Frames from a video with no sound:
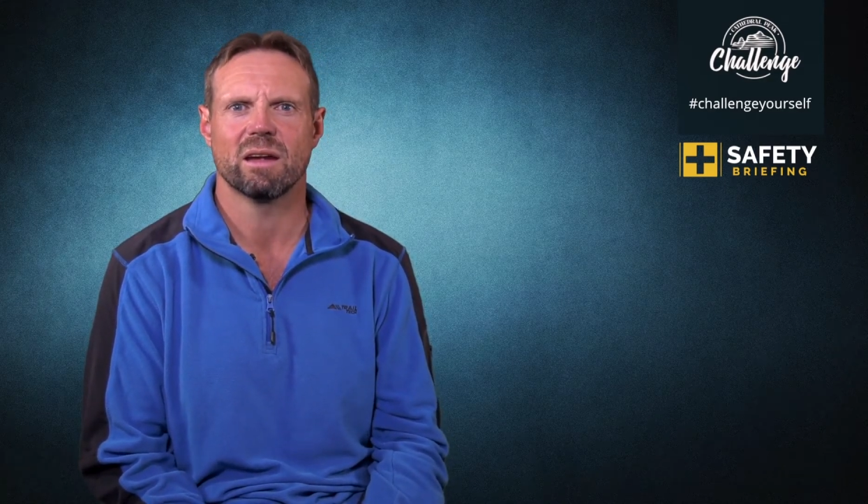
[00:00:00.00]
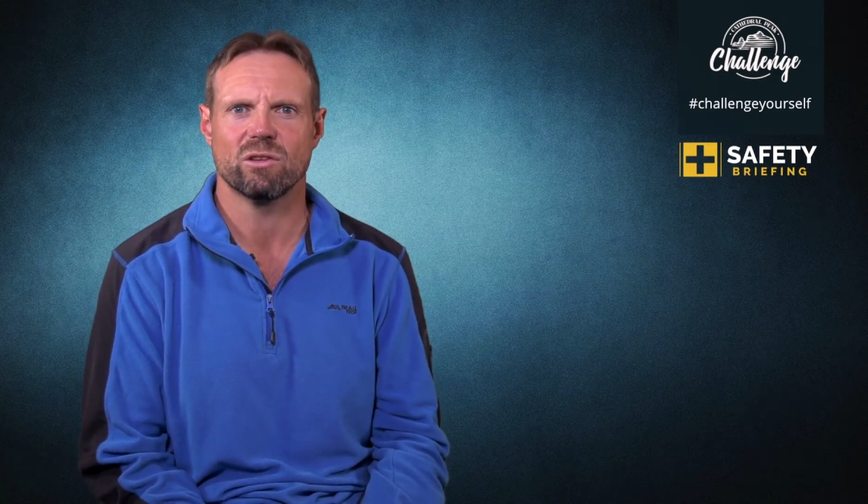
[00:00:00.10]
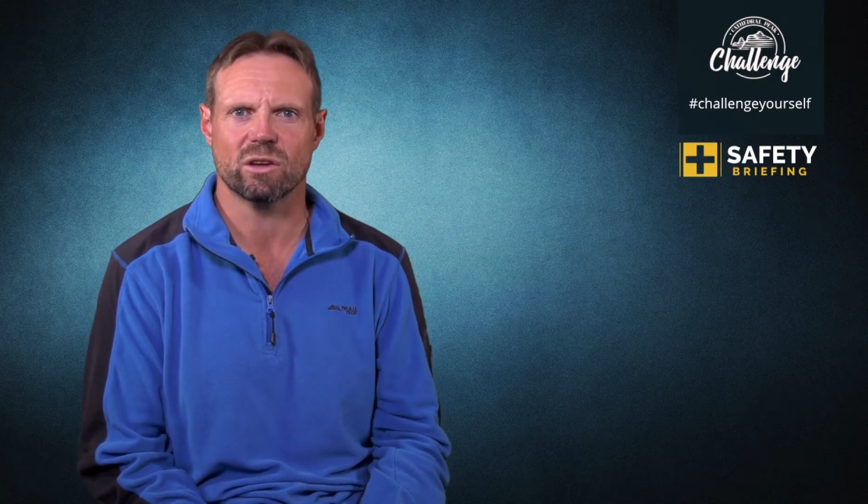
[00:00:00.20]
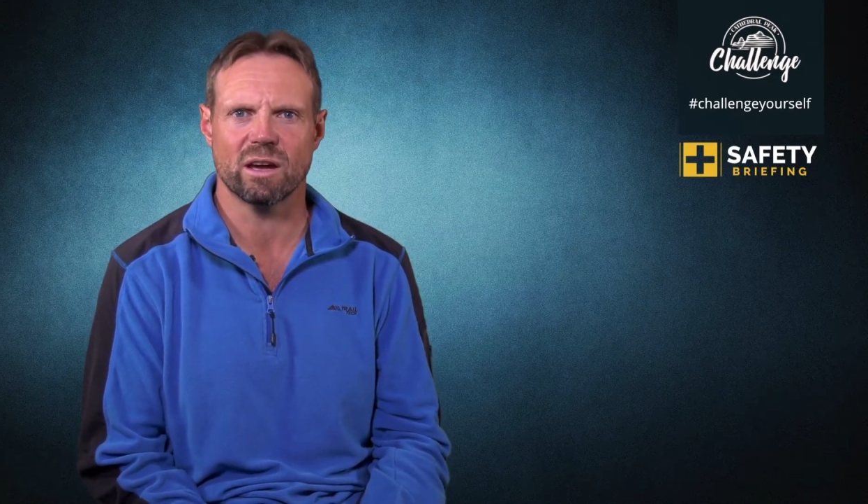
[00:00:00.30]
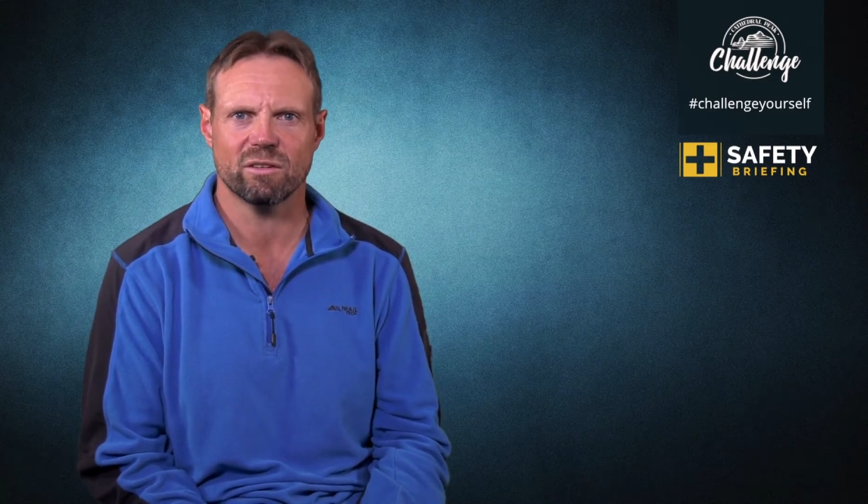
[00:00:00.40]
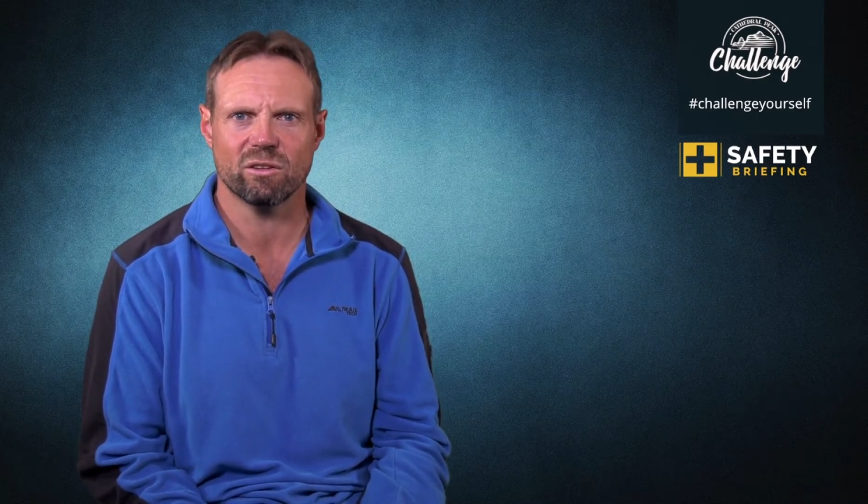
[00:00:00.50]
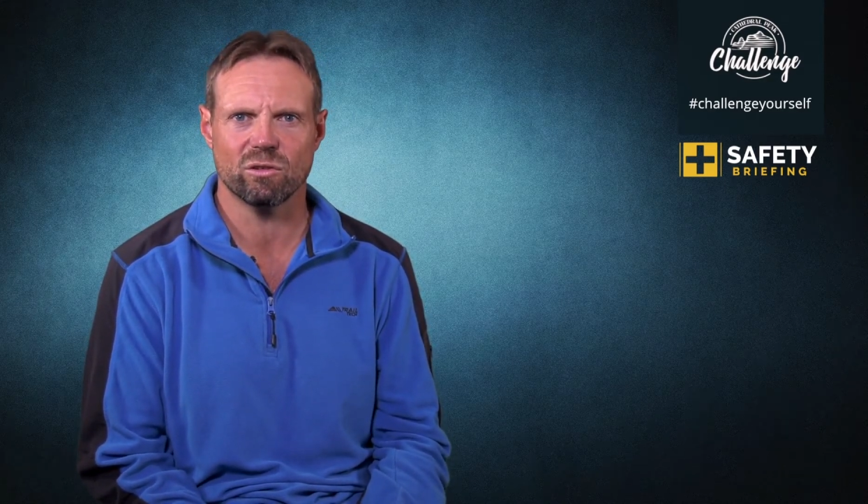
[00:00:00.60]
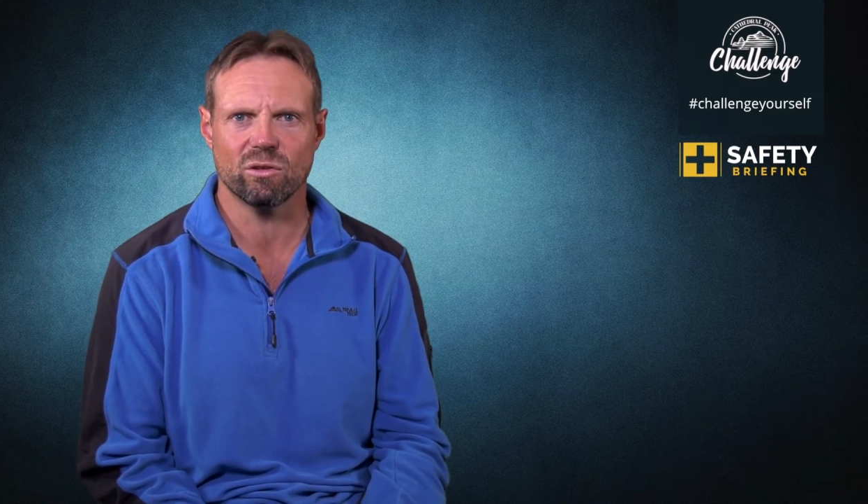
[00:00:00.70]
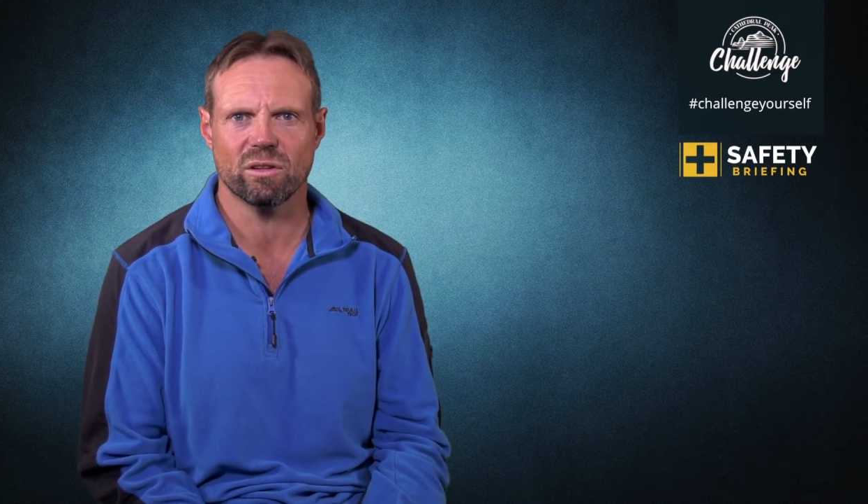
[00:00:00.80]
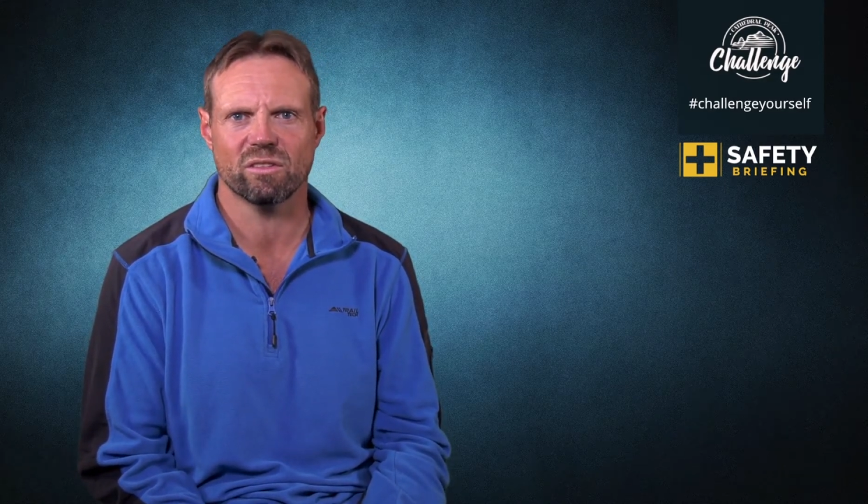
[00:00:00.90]
And you're going to
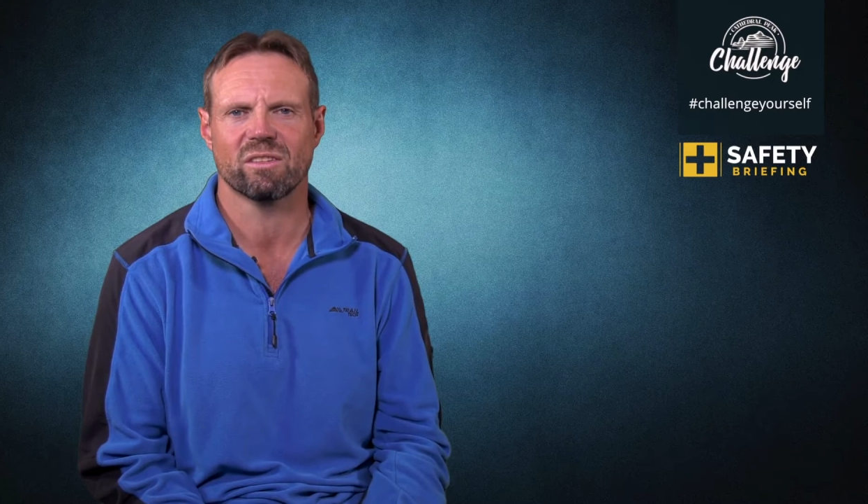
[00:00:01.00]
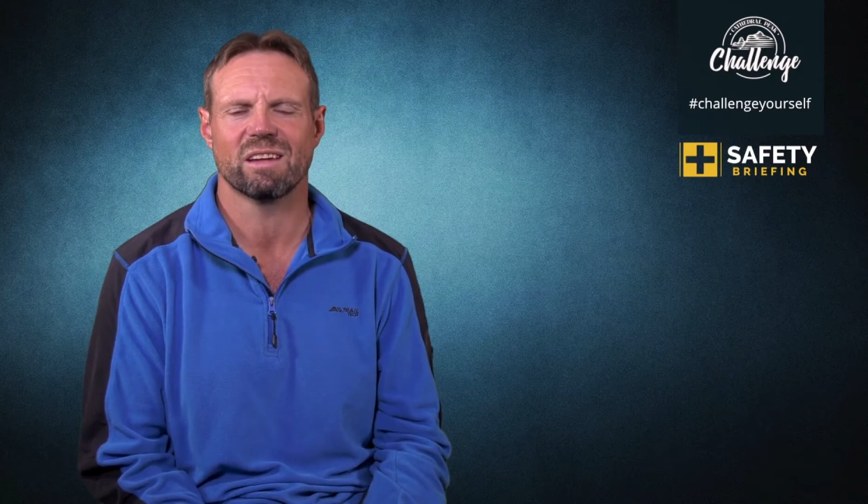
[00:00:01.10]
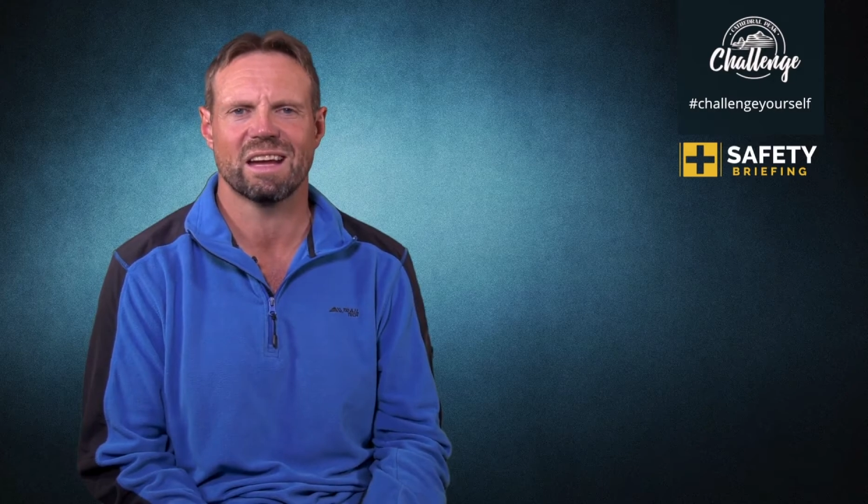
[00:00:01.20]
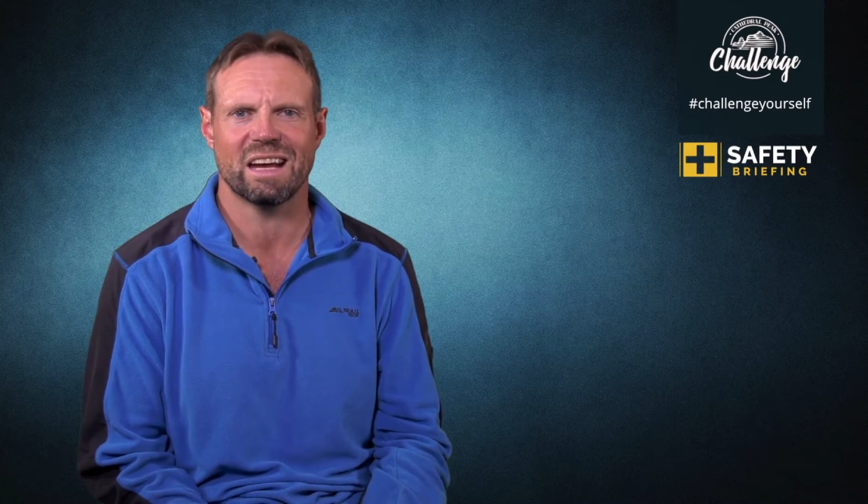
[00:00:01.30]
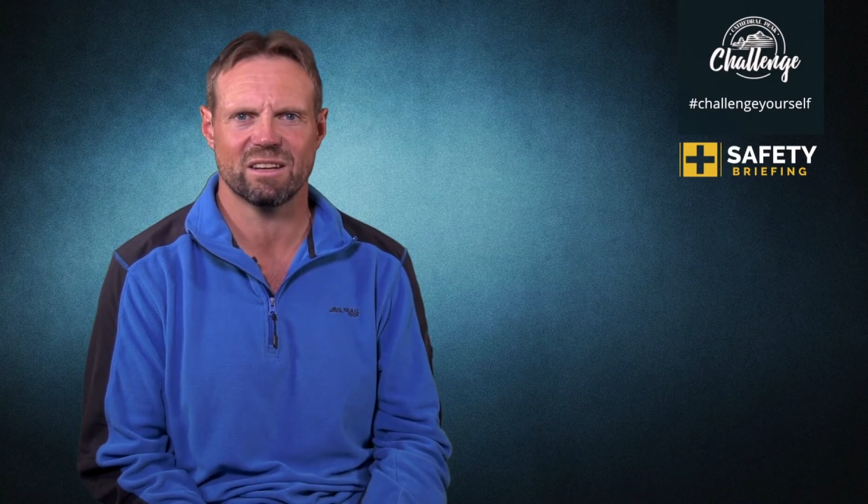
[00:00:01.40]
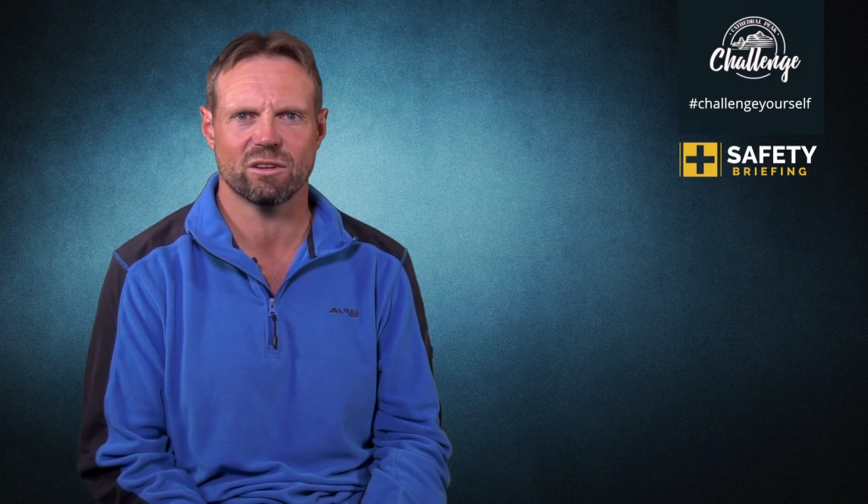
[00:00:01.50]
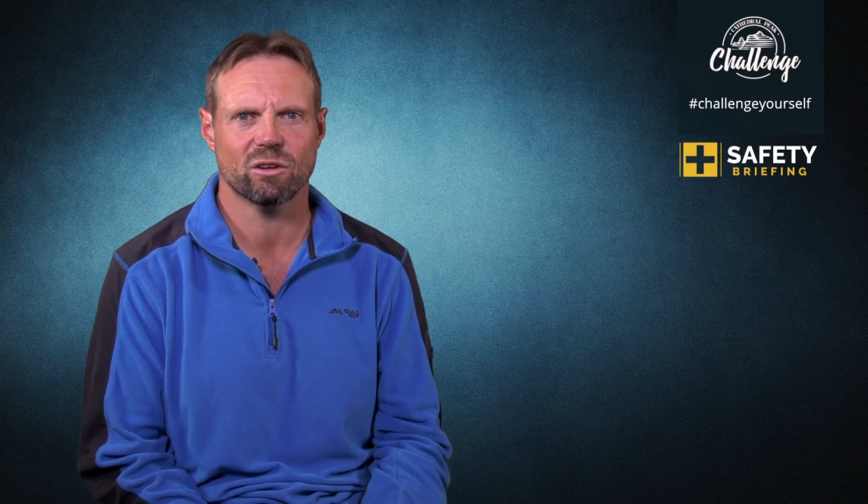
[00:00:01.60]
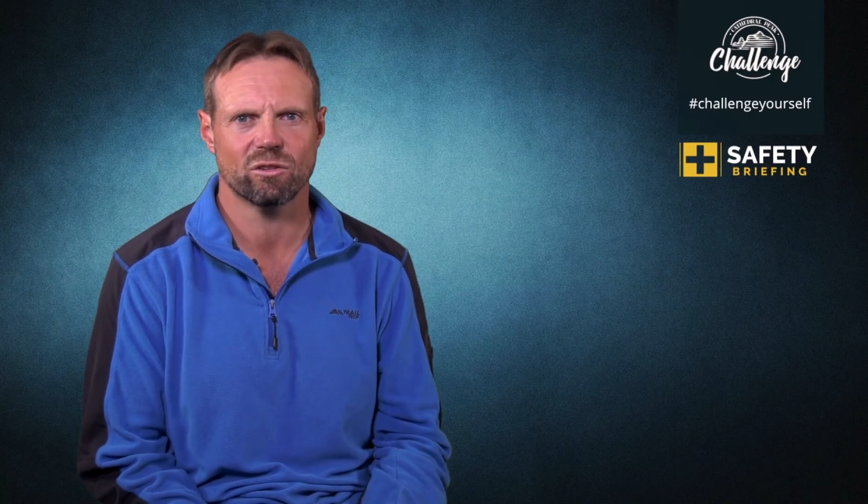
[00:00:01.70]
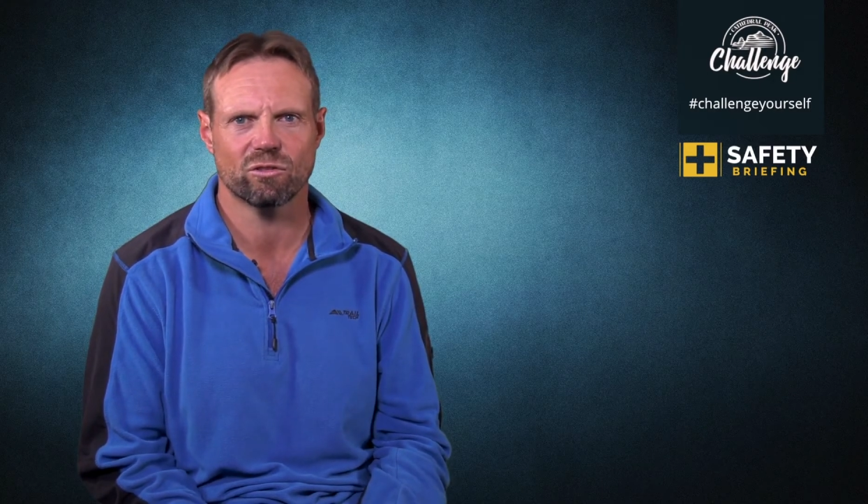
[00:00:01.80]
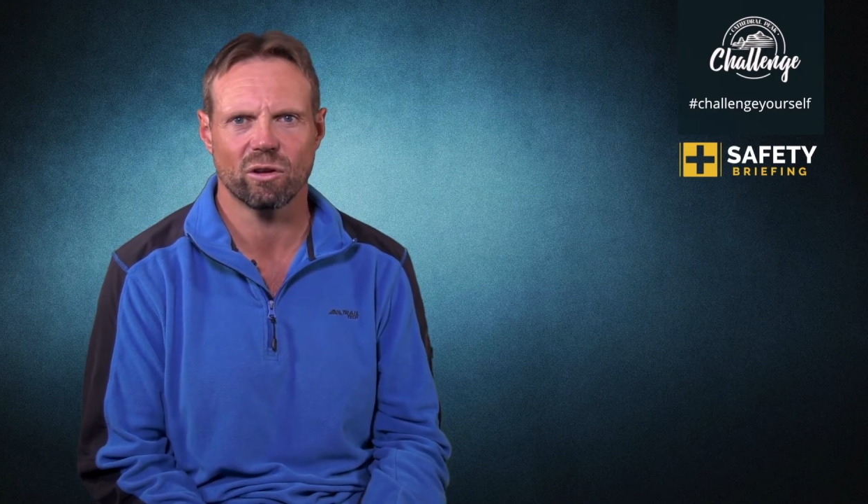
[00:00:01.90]
do this under
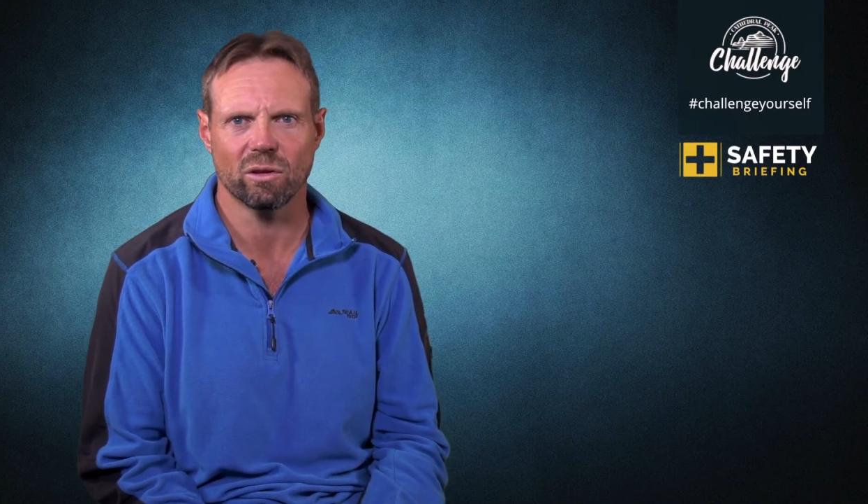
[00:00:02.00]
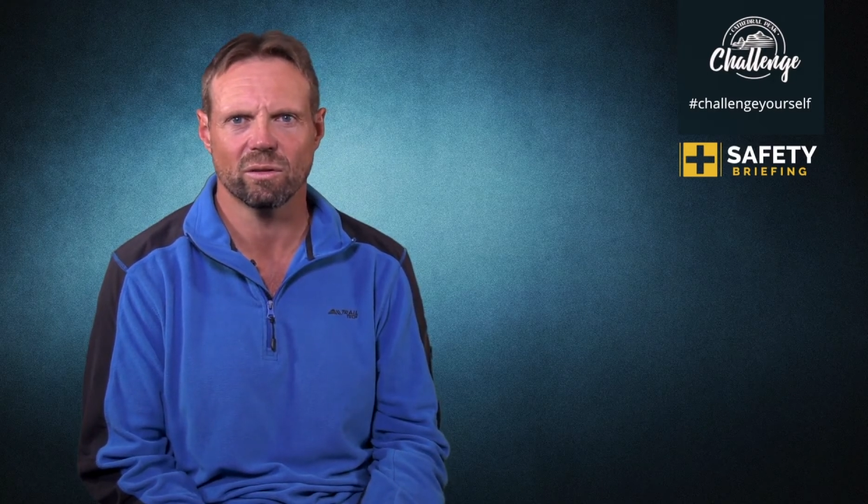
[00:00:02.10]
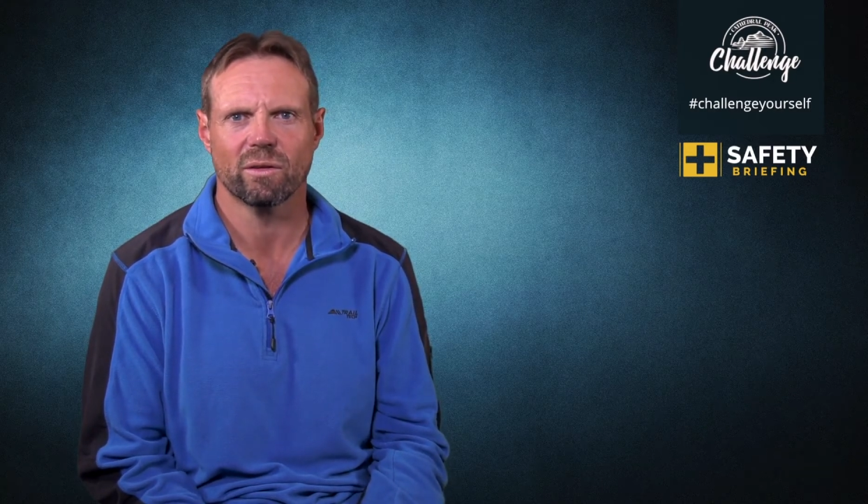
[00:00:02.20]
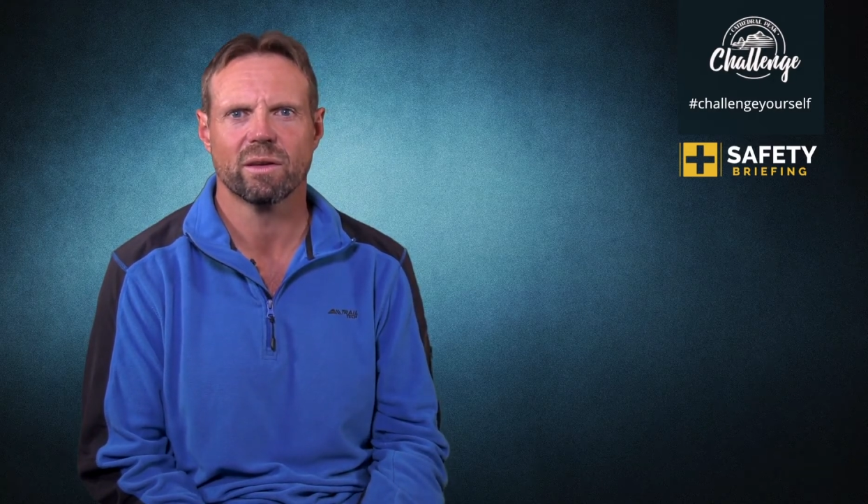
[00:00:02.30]
control.